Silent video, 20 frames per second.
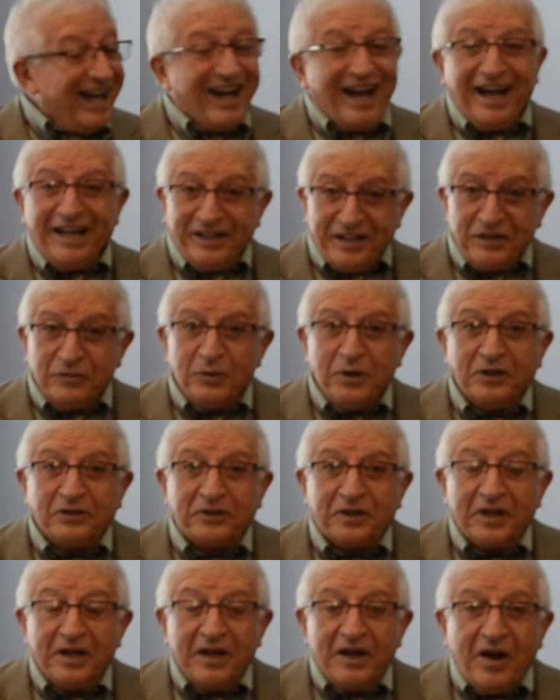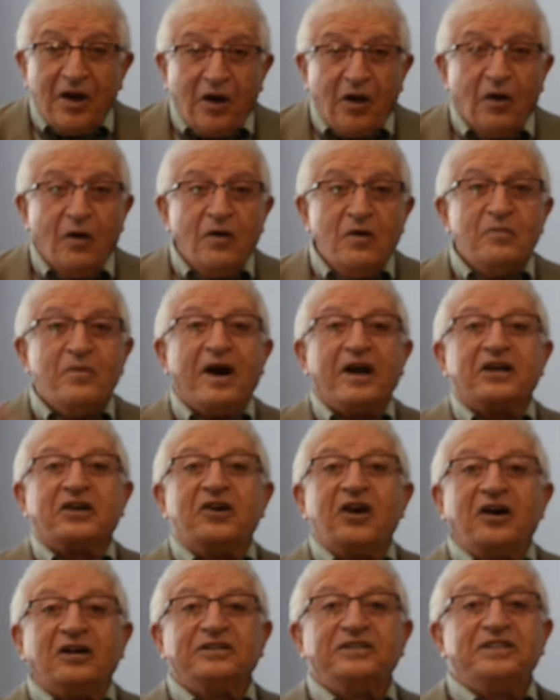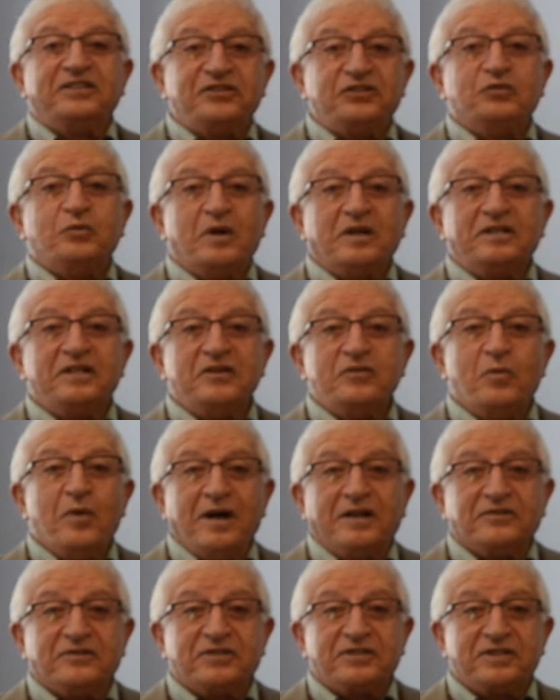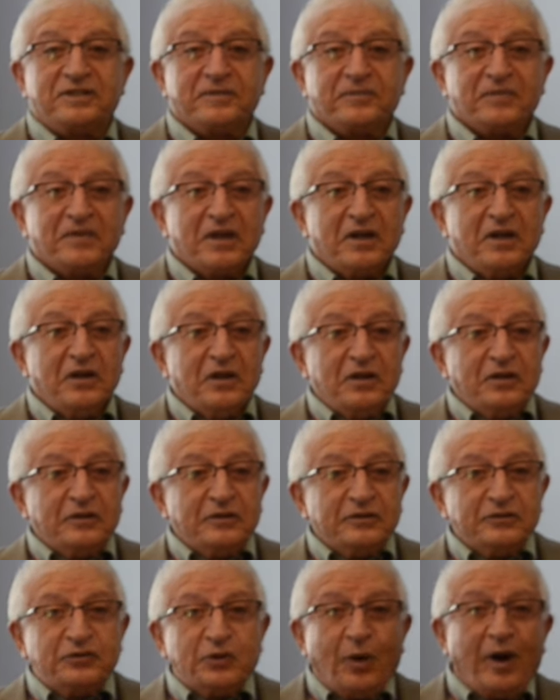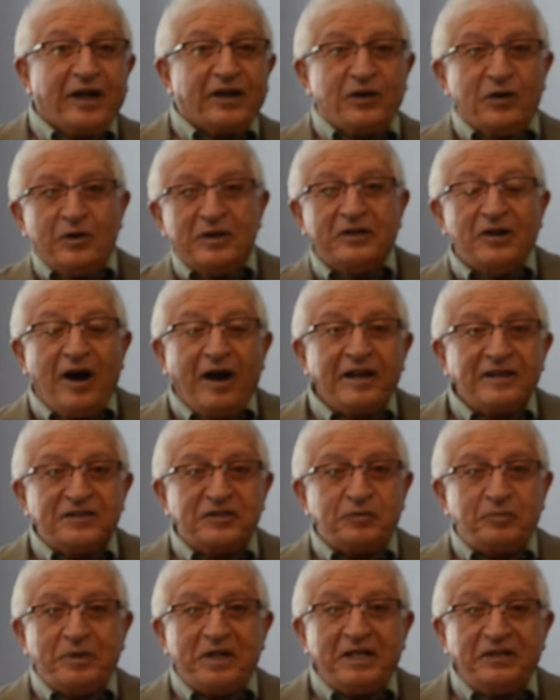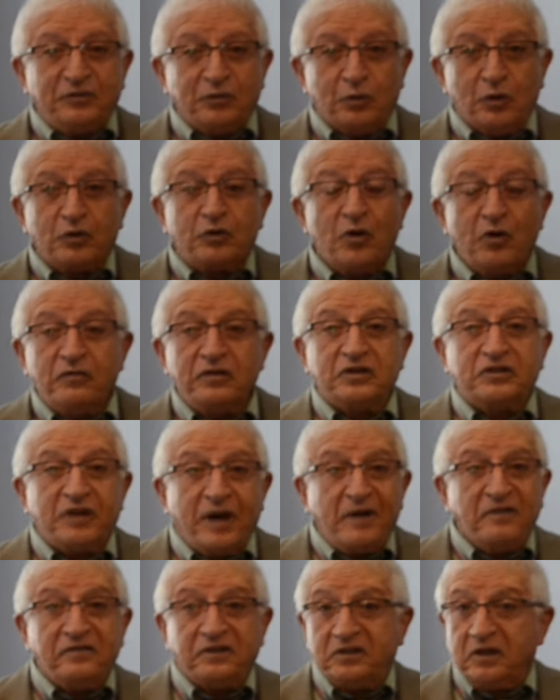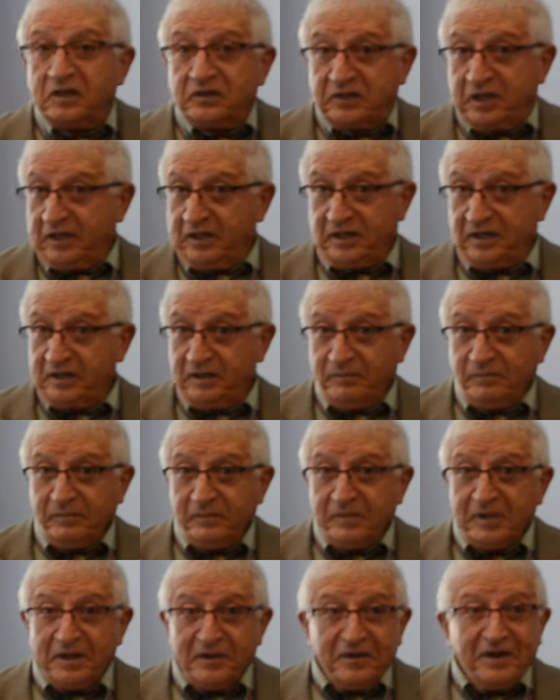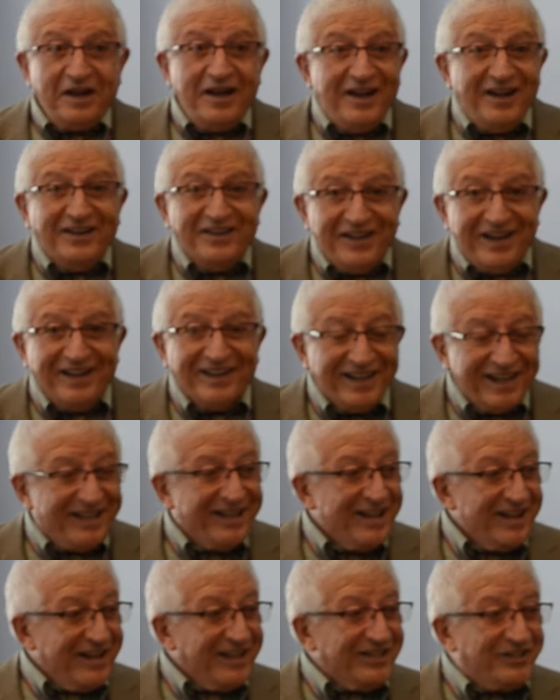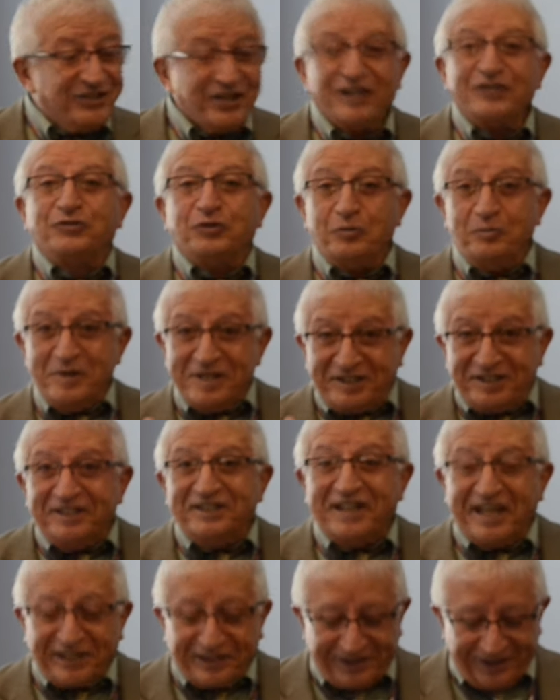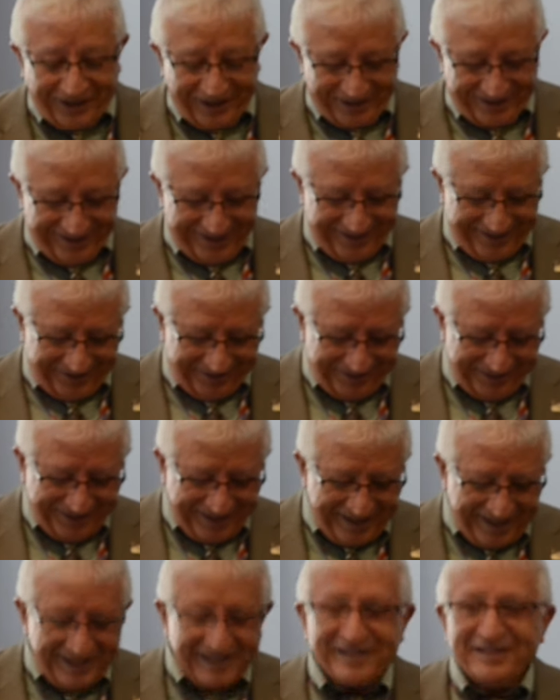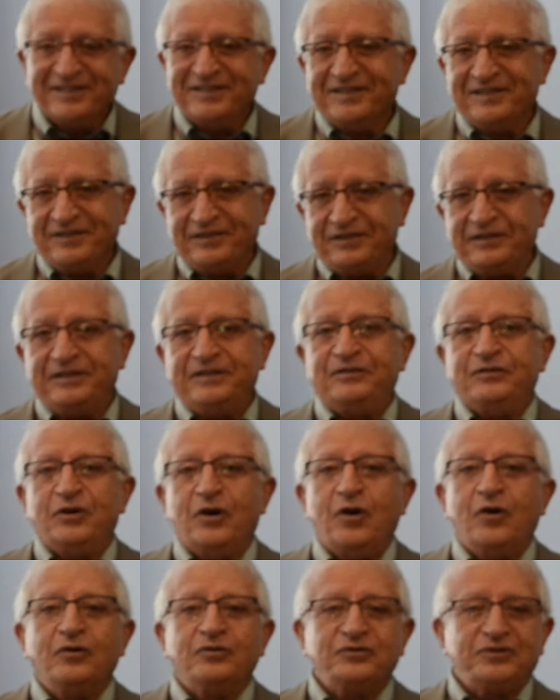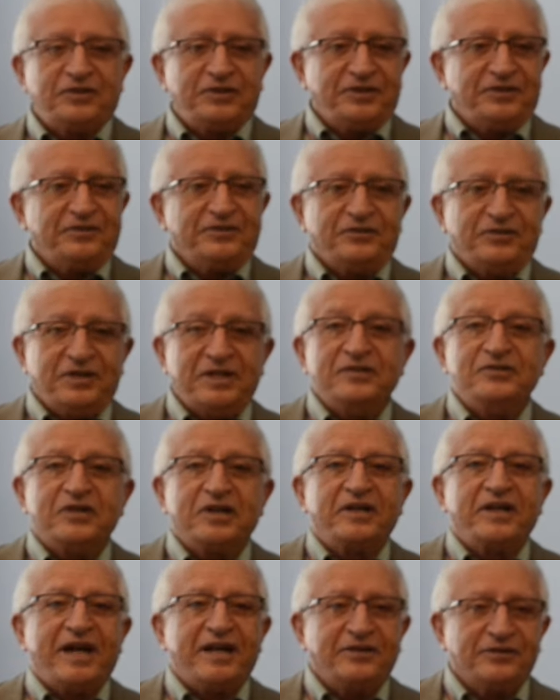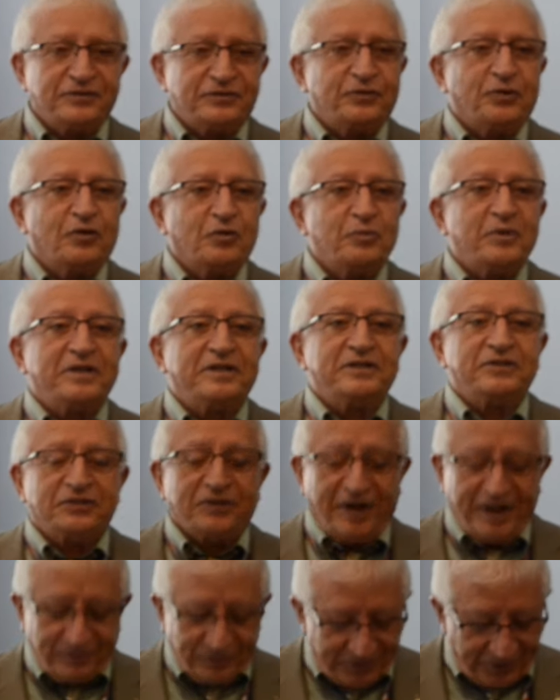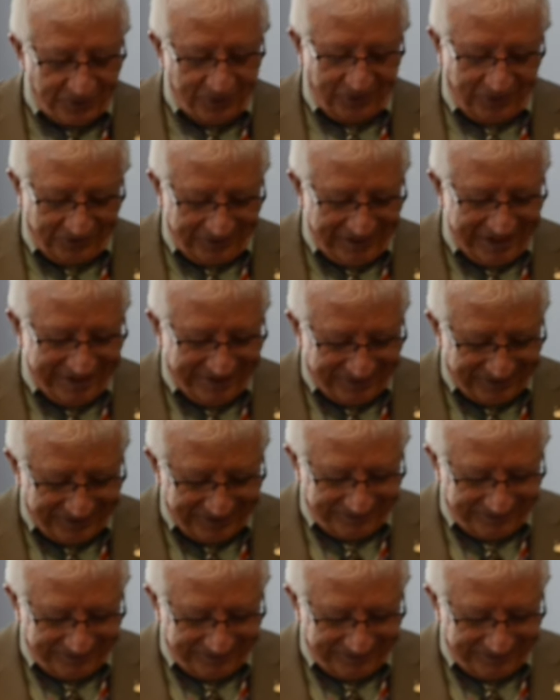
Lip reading: And he would. Oh my God, this is what he wants. So I go in high speed, work overtime without telling him, just to beat the deadline. Those 3 indicators told me it's time to go.